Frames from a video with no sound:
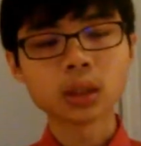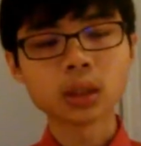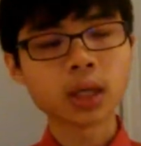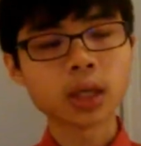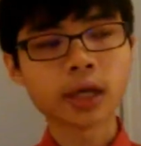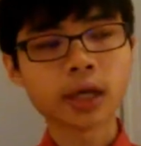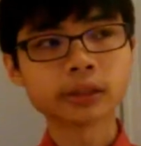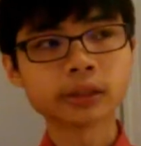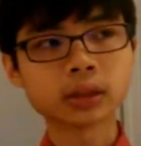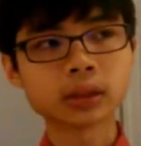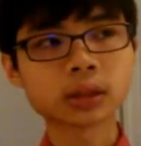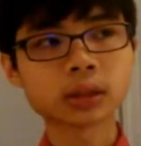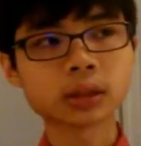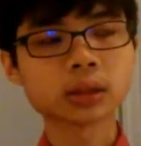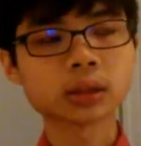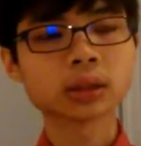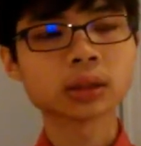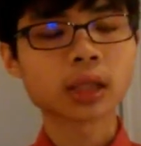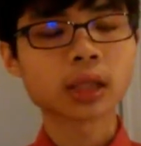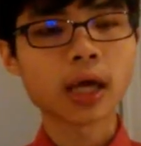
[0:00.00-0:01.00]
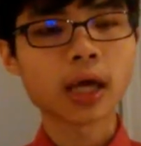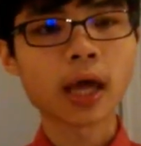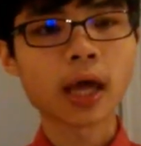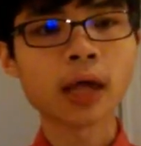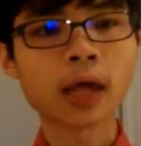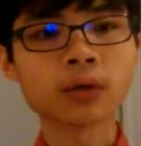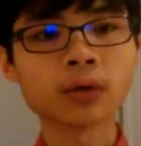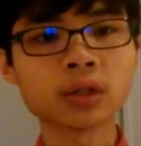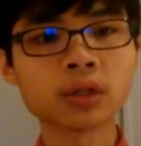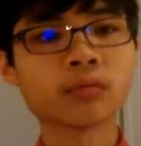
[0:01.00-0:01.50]
as
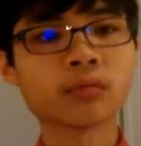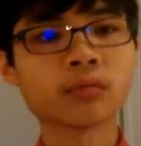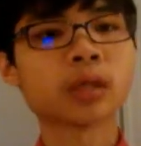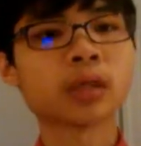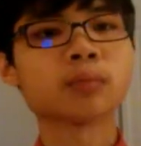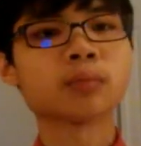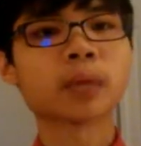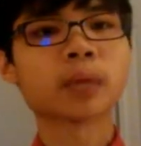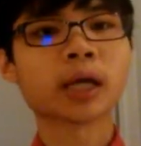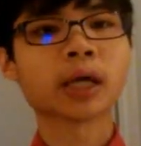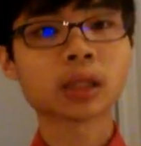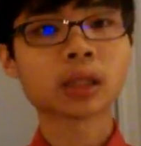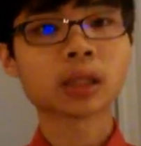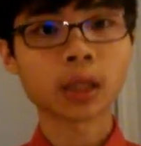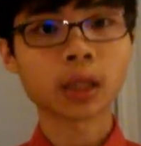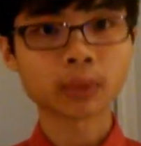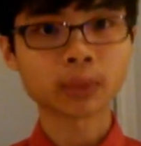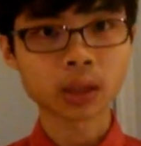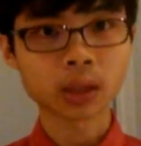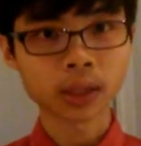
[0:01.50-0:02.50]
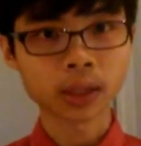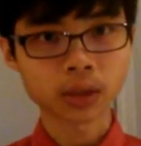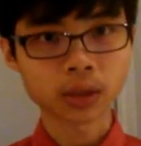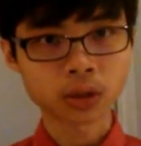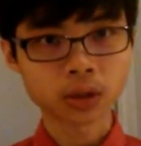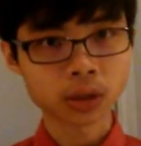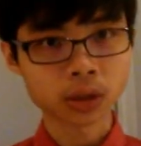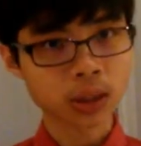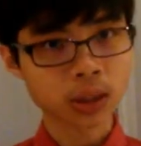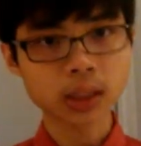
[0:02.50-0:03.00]
L divided by capital
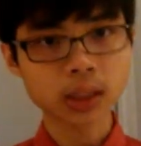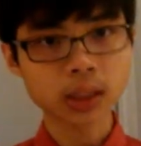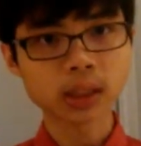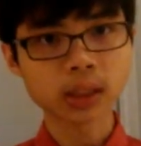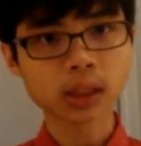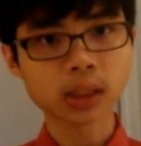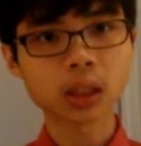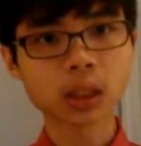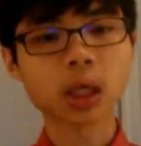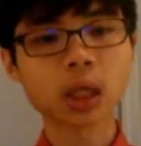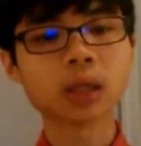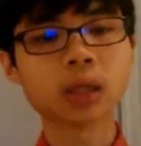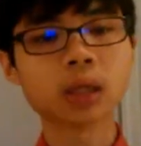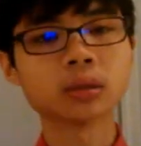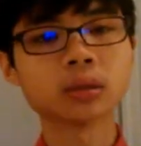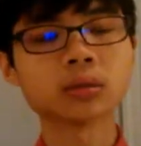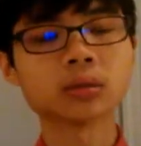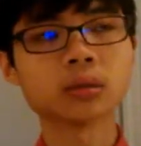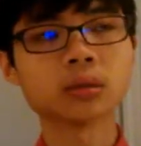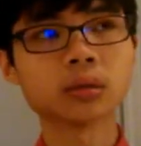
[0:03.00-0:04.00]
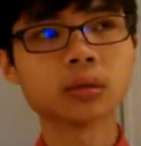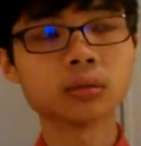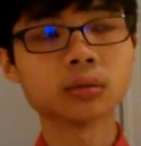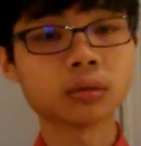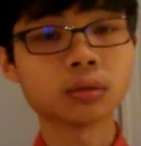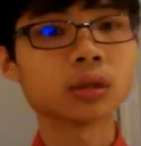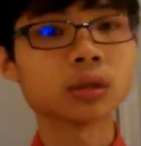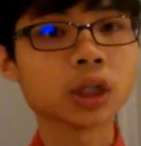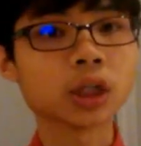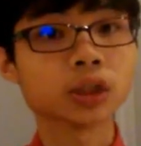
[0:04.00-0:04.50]
letter T, and so
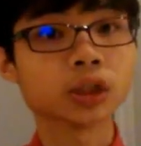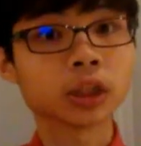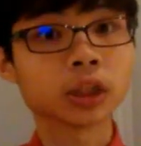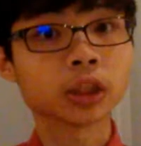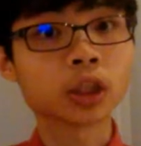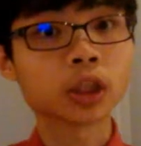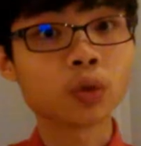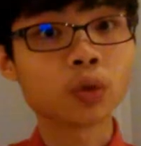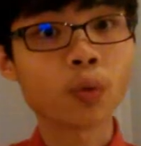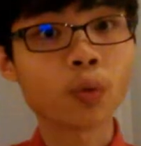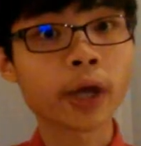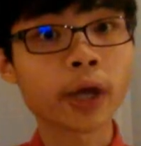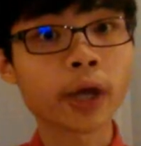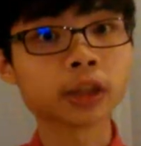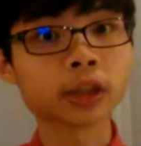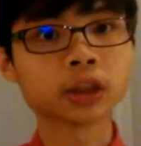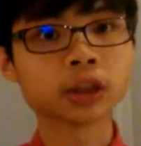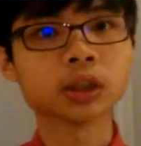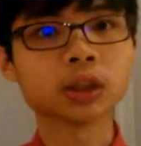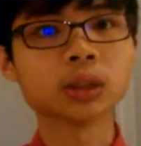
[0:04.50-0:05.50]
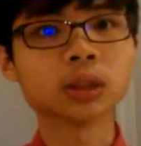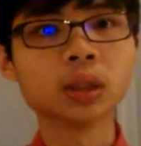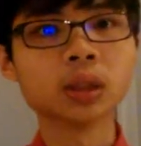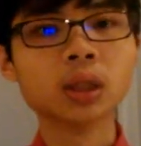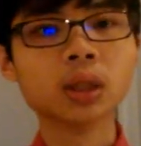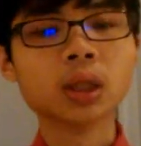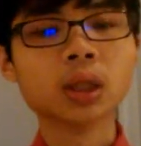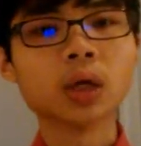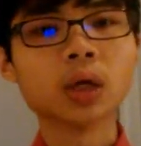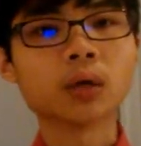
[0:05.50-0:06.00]
there's an equation.
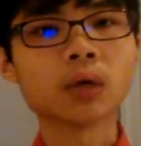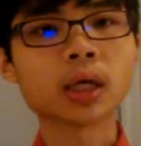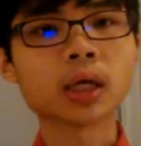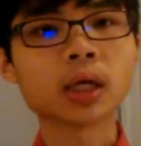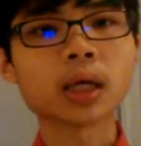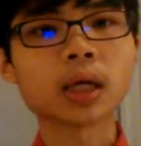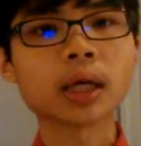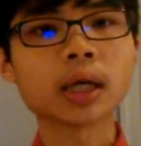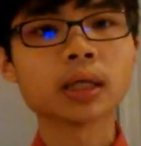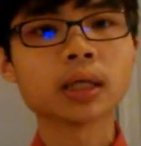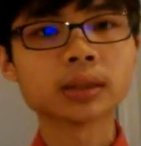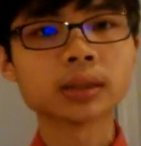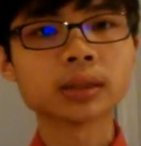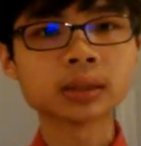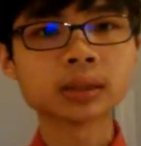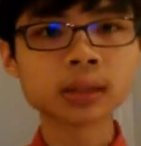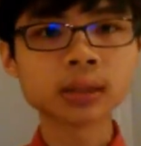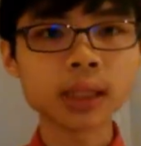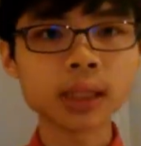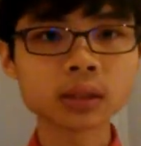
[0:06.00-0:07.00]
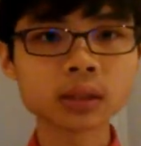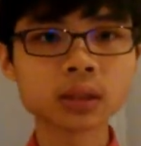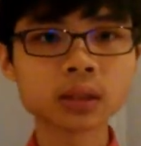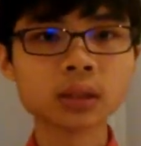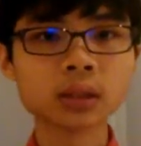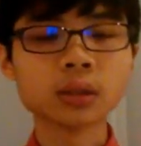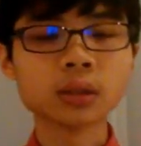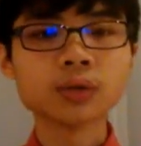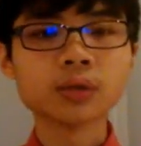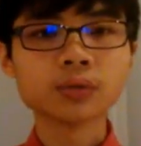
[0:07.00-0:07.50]
Okay, and I set
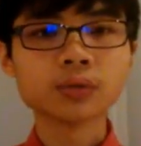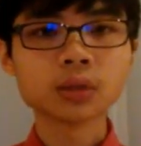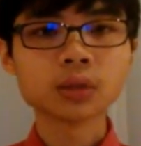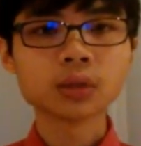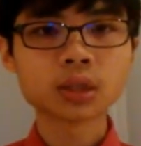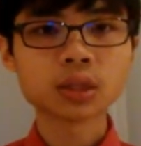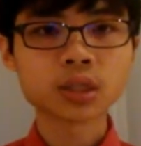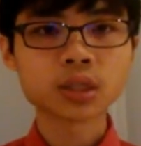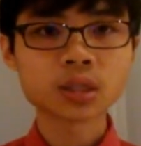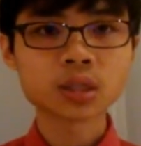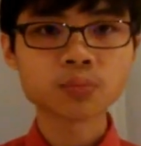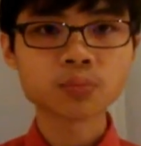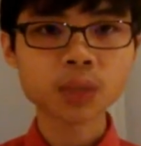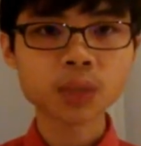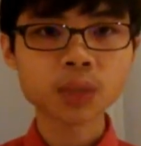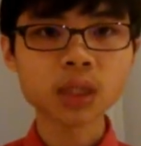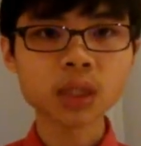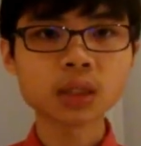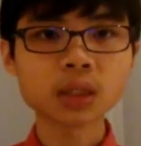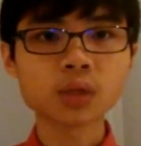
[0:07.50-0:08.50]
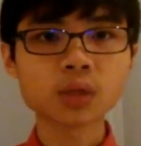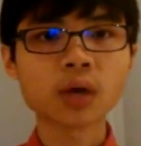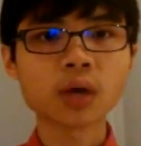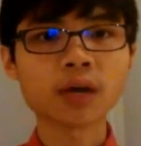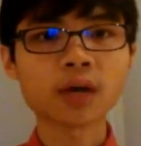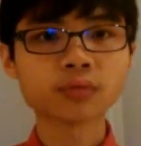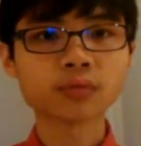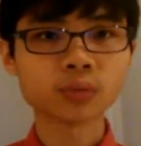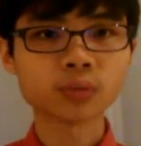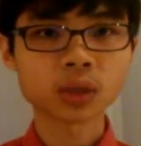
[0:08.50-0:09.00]
the speed you
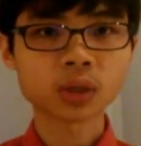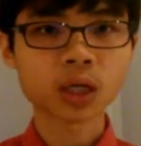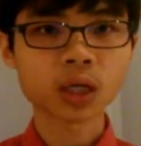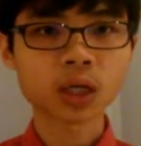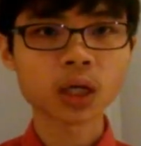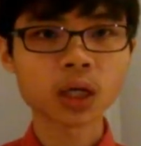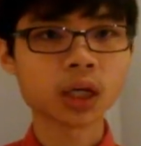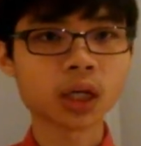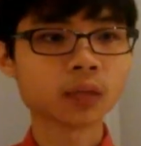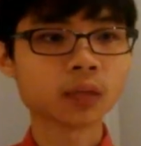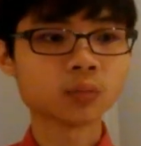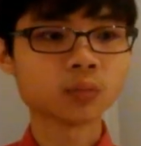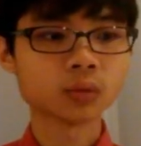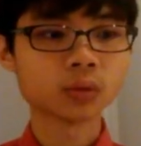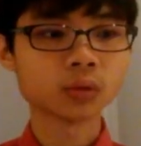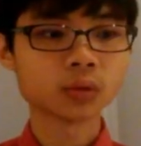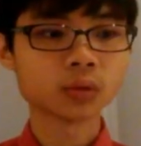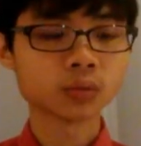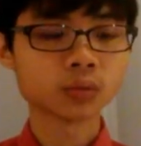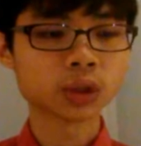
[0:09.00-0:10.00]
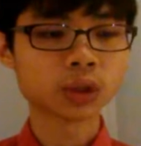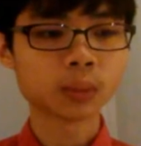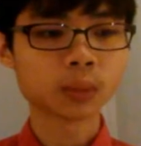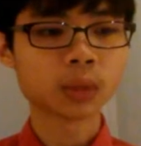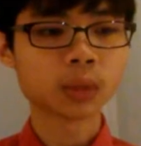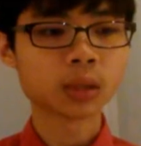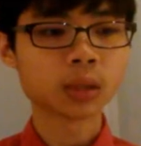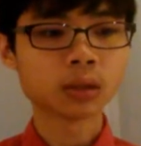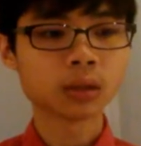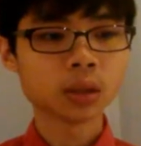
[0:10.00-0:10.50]
have to time, which I
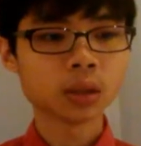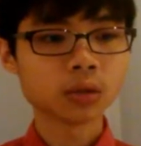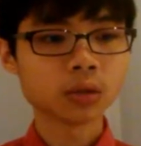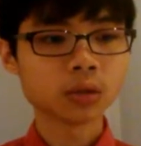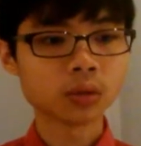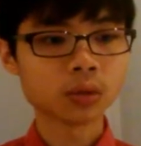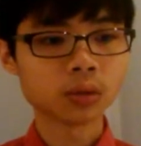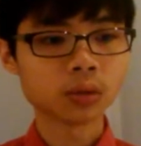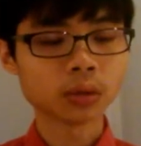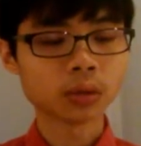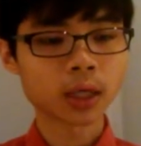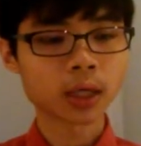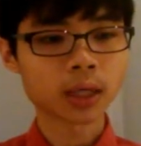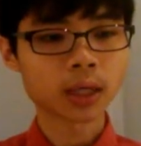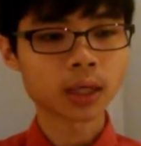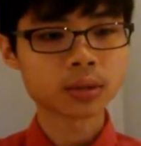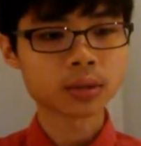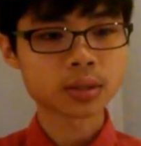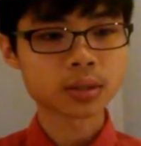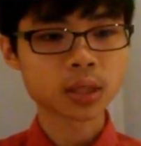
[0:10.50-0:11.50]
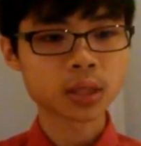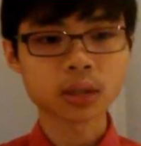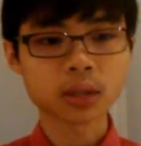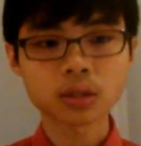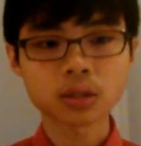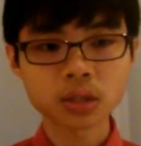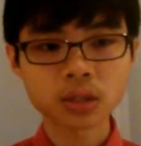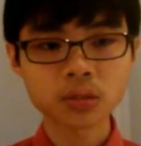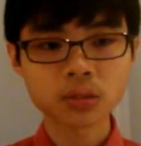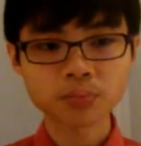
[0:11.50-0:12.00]
mean you can set
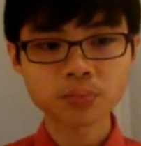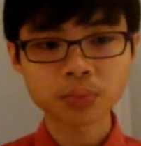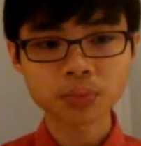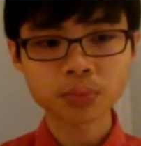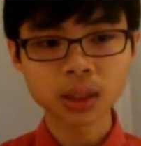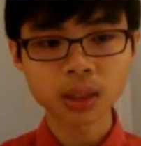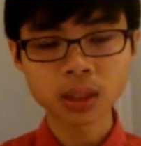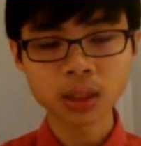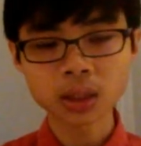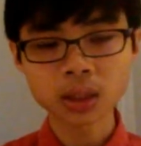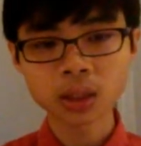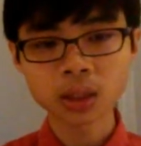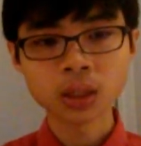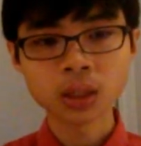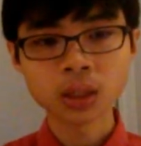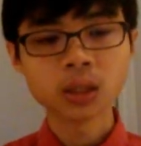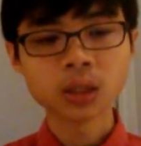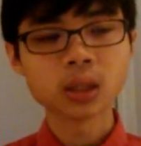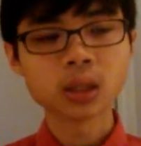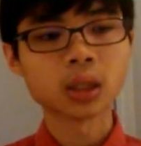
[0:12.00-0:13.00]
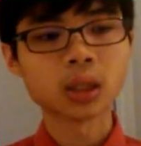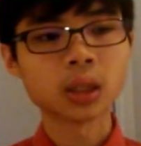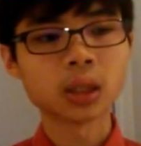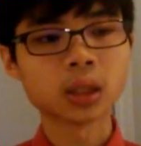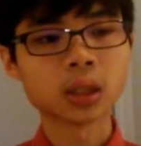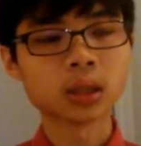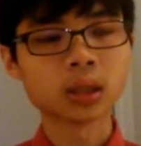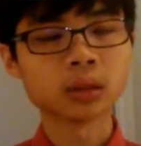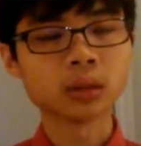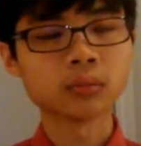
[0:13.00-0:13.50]
the speed
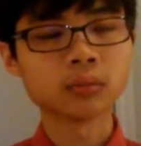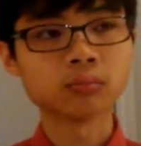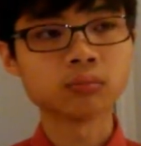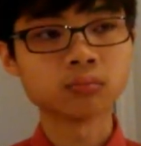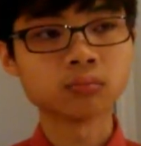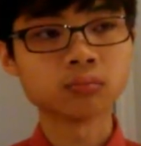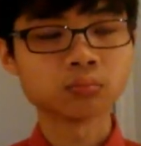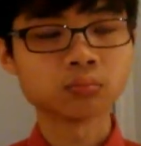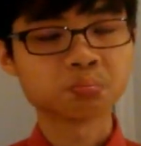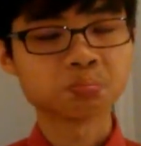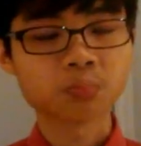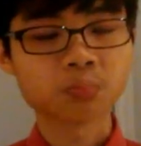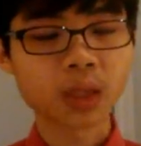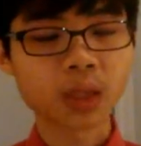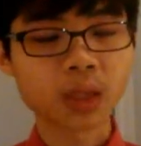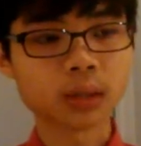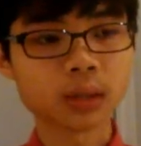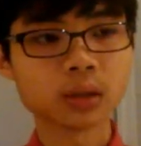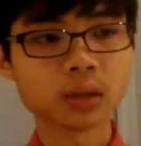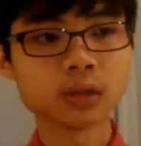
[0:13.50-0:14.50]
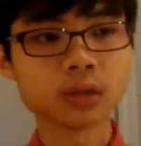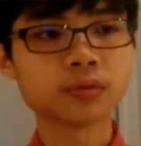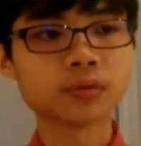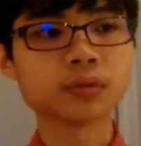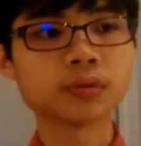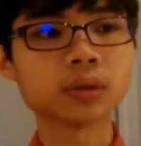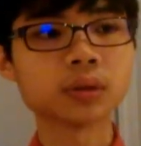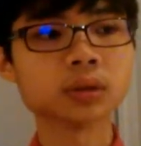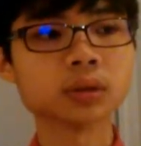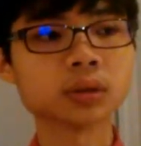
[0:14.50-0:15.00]
in
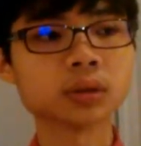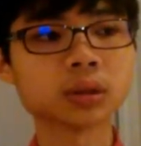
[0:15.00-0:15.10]
different